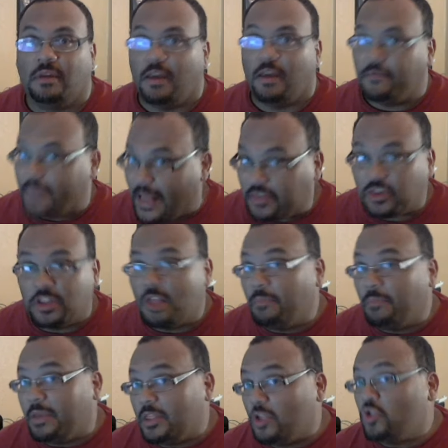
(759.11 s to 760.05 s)
If that's going
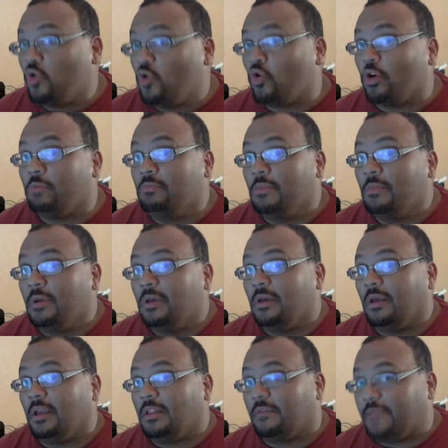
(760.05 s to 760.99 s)
to be the norm,
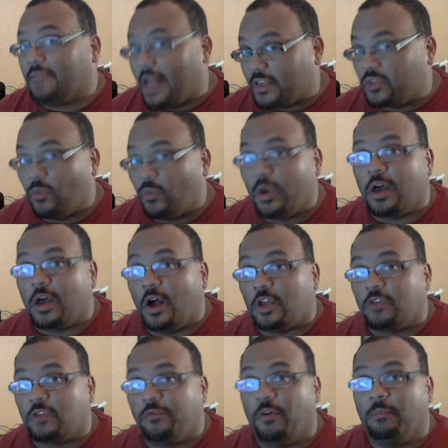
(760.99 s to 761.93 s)
and if that's the way
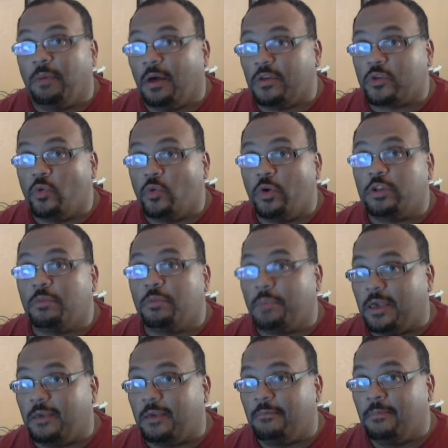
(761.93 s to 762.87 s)
college football is going to
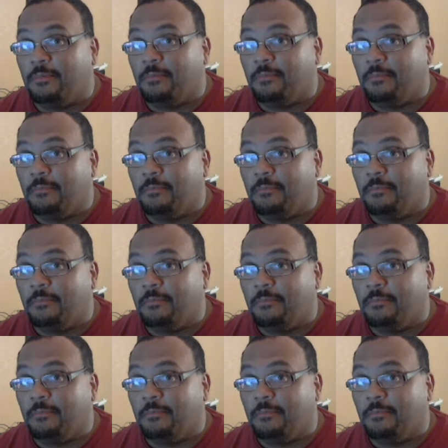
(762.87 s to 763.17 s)
be